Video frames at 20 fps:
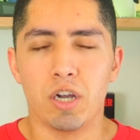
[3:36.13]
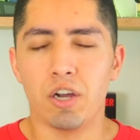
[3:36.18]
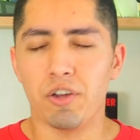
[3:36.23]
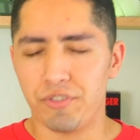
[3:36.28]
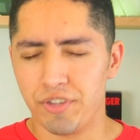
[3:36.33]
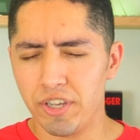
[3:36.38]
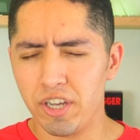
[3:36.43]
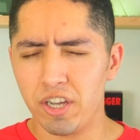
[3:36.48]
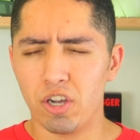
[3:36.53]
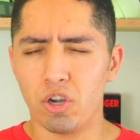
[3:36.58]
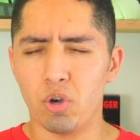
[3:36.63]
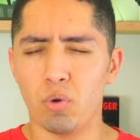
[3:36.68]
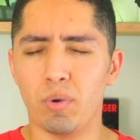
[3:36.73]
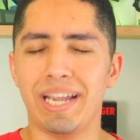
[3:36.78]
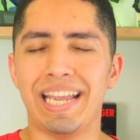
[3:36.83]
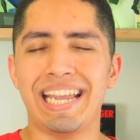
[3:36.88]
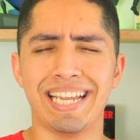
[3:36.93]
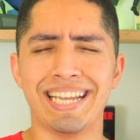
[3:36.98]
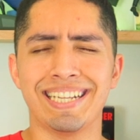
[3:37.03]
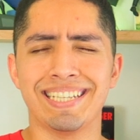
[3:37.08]

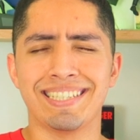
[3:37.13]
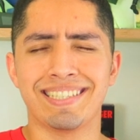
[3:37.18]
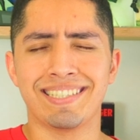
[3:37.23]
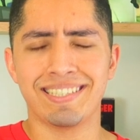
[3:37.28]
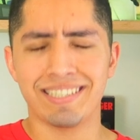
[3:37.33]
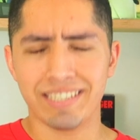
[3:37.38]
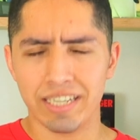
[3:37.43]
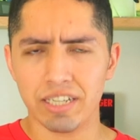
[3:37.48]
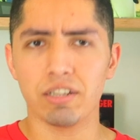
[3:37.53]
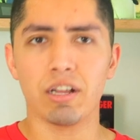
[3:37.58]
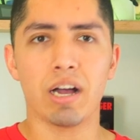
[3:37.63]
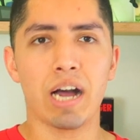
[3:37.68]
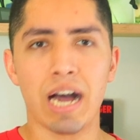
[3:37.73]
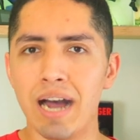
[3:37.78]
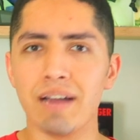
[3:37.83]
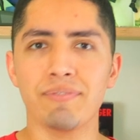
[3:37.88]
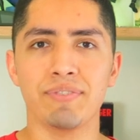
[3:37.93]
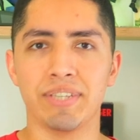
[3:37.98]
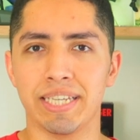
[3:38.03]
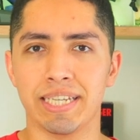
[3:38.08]
Although, it is still
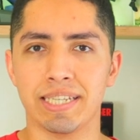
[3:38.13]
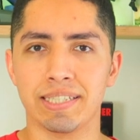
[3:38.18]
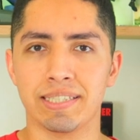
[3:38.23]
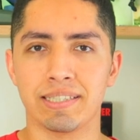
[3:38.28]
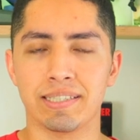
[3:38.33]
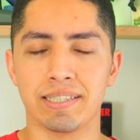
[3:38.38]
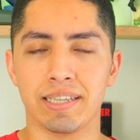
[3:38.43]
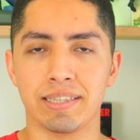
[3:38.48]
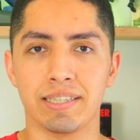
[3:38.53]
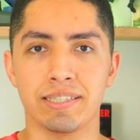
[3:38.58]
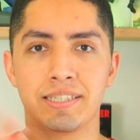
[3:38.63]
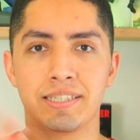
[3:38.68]
obvious that the